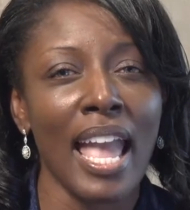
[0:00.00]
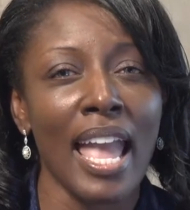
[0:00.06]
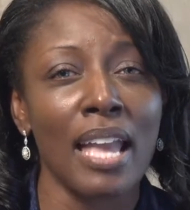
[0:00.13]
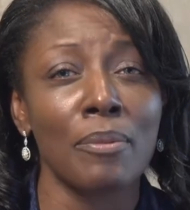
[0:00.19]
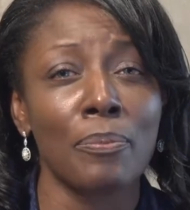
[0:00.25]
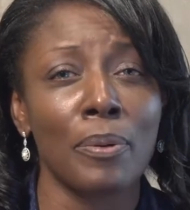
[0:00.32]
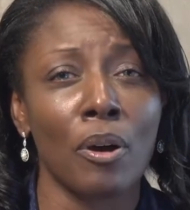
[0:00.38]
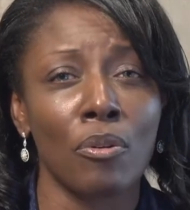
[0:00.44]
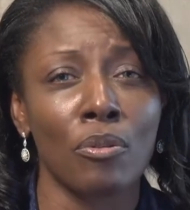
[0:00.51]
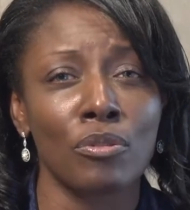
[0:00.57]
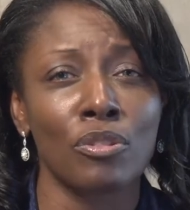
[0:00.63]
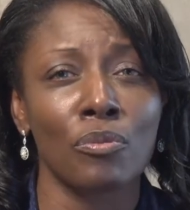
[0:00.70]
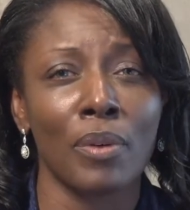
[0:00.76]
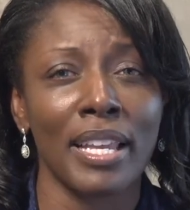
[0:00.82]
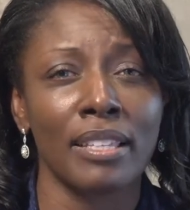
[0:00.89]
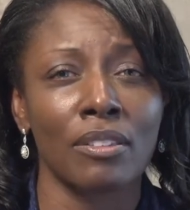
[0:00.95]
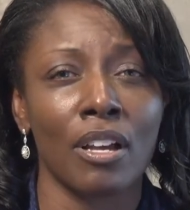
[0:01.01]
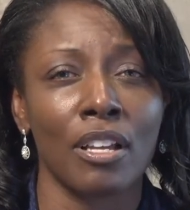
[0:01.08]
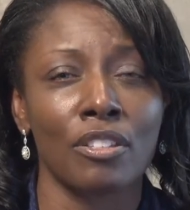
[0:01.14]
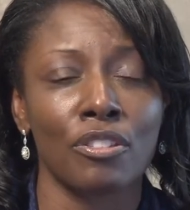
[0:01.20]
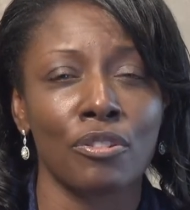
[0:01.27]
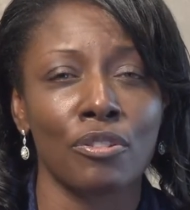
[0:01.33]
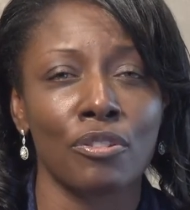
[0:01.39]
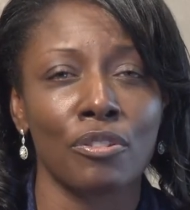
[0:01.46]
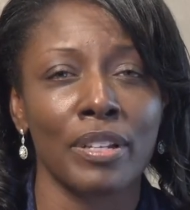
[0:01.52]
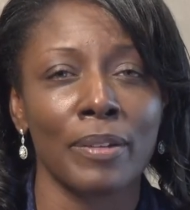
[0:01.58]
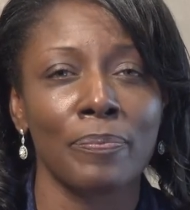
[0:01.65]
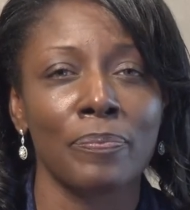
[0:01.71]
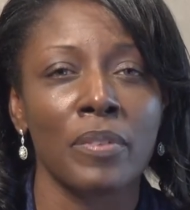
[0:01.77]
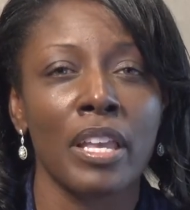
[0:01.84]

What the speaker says: and post weight loss surgery